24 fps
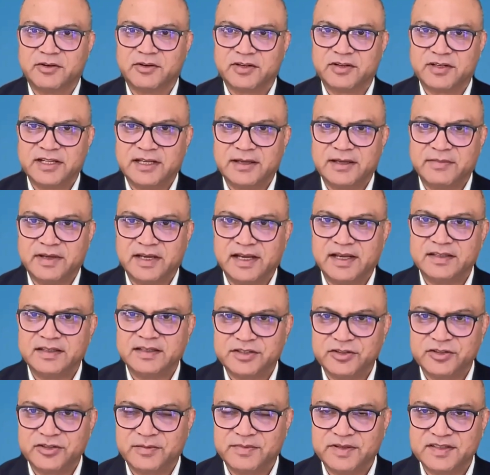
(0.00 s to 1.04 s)
about them
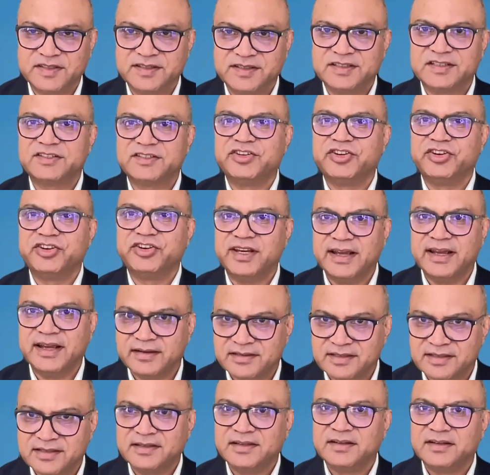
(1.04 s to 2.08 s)
as your business,
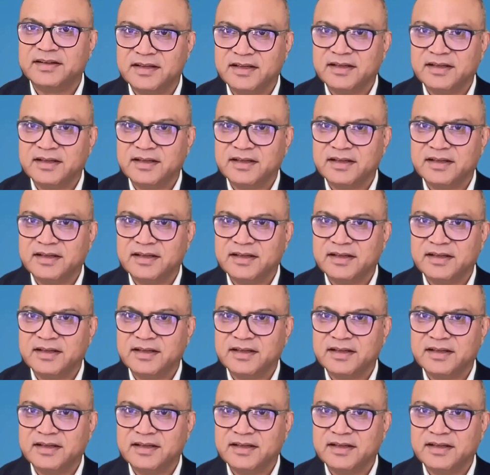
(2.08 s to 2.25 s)
yet